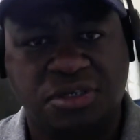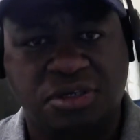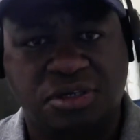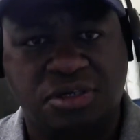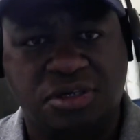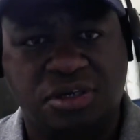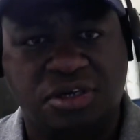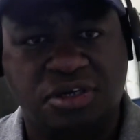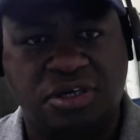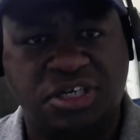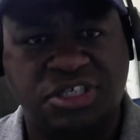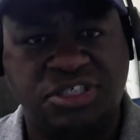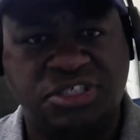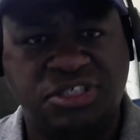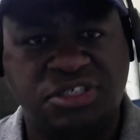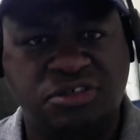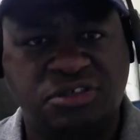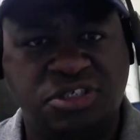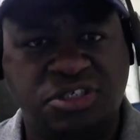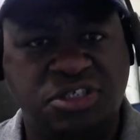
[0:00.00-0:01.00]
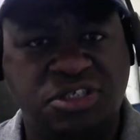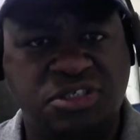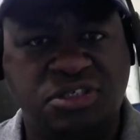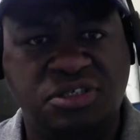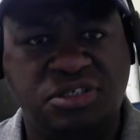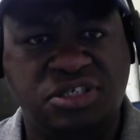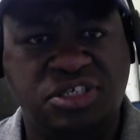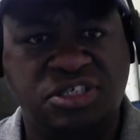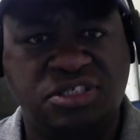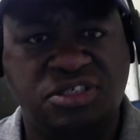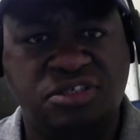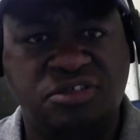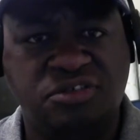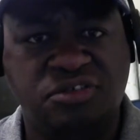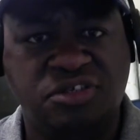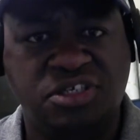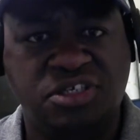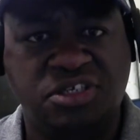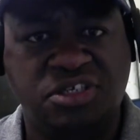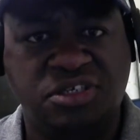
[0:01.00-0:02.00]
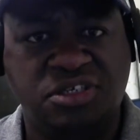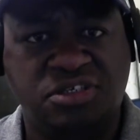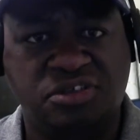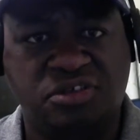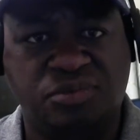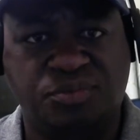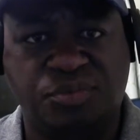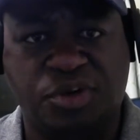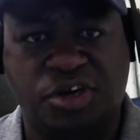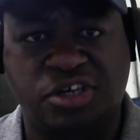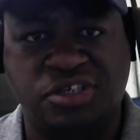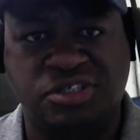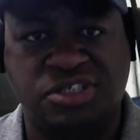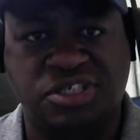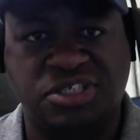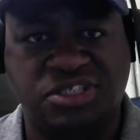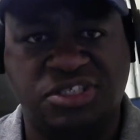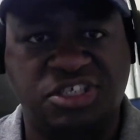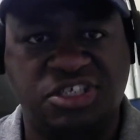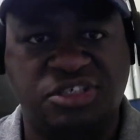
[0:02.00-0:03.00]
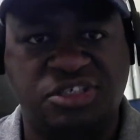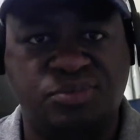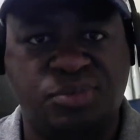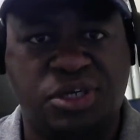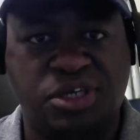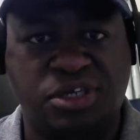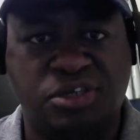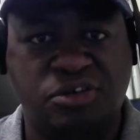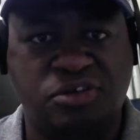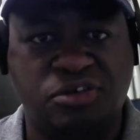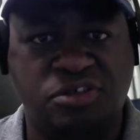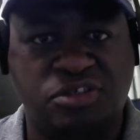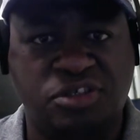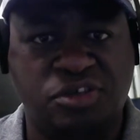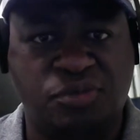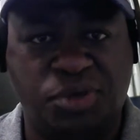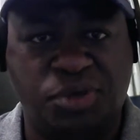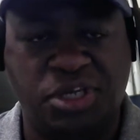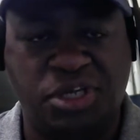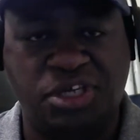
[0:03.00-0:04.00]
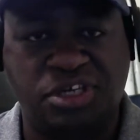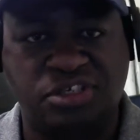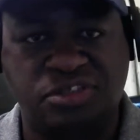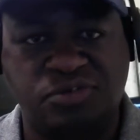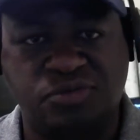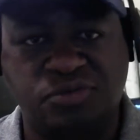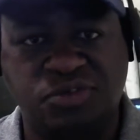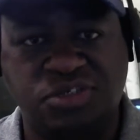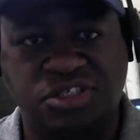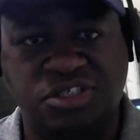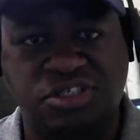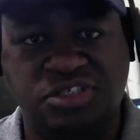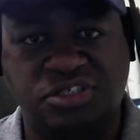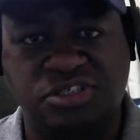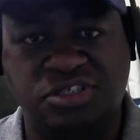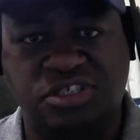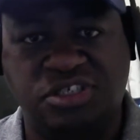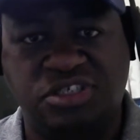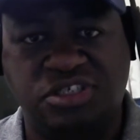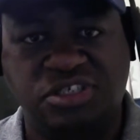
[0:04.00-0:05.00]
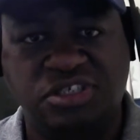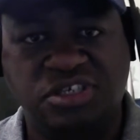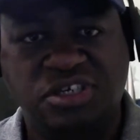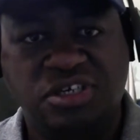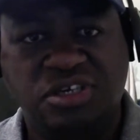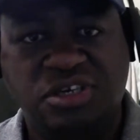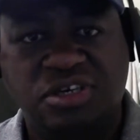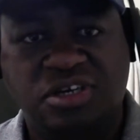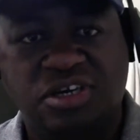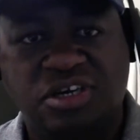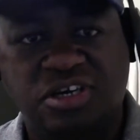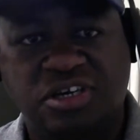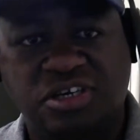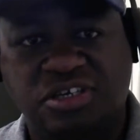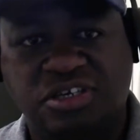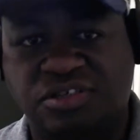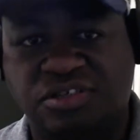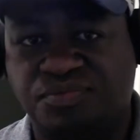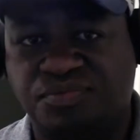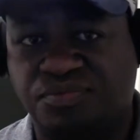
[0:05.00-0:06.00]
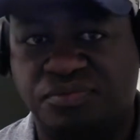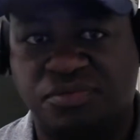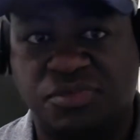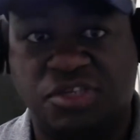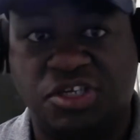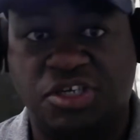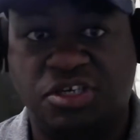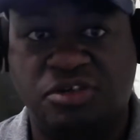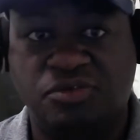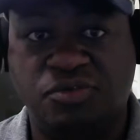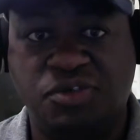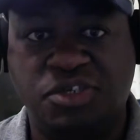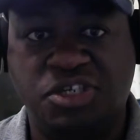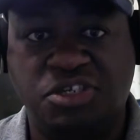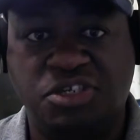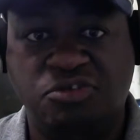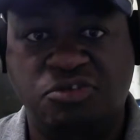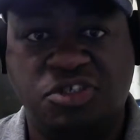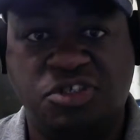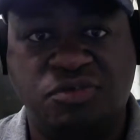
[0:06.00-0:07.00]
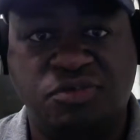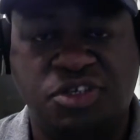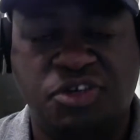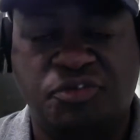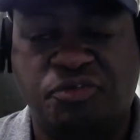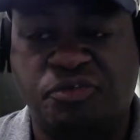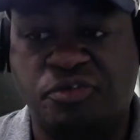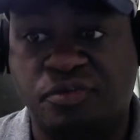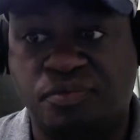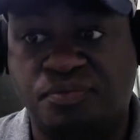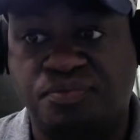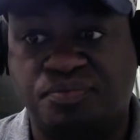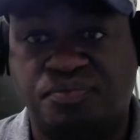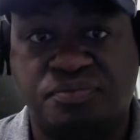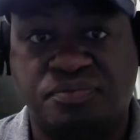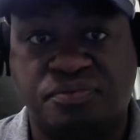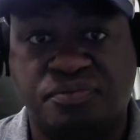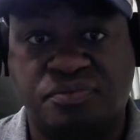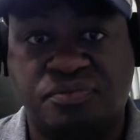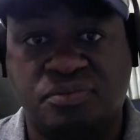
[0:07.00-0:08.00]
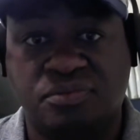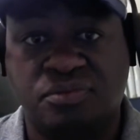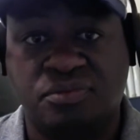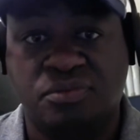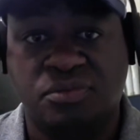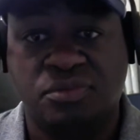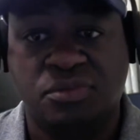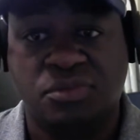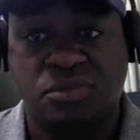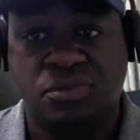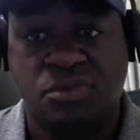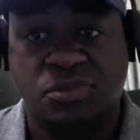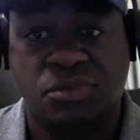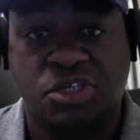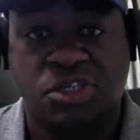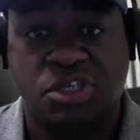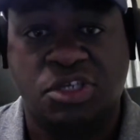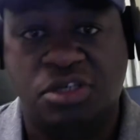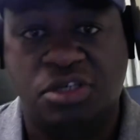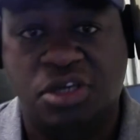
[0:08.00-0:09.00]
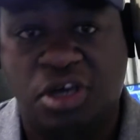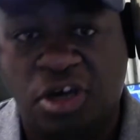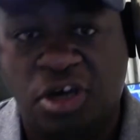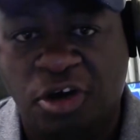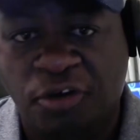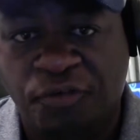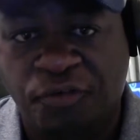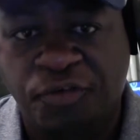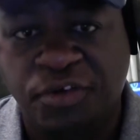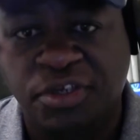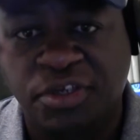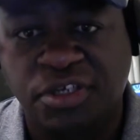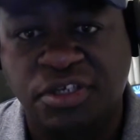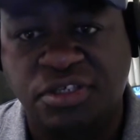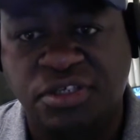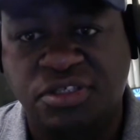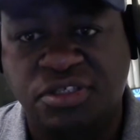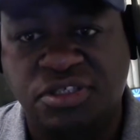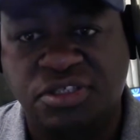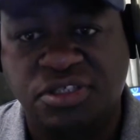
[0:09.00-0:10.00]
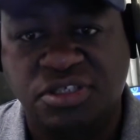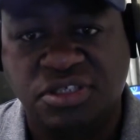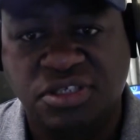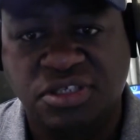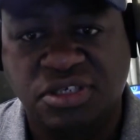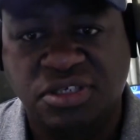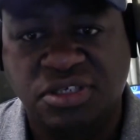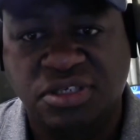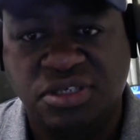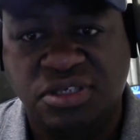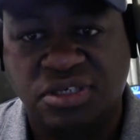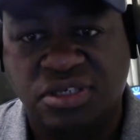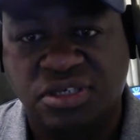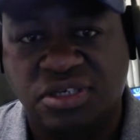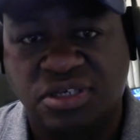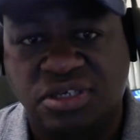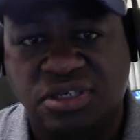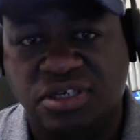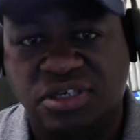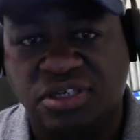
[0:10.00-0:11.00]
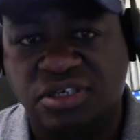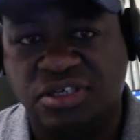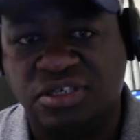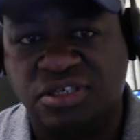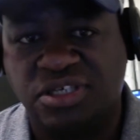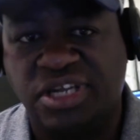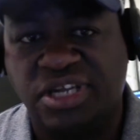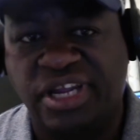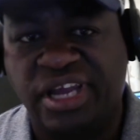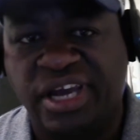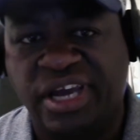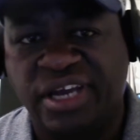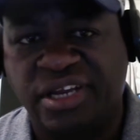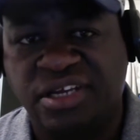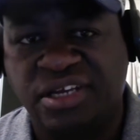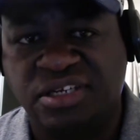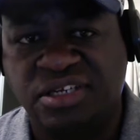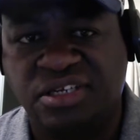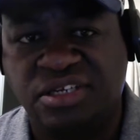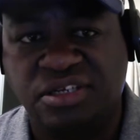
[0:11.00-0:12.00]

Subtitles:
there's no need to embarrass ourselves by going into the playoffs. We need to just we need to do something different. The offense, they gotta get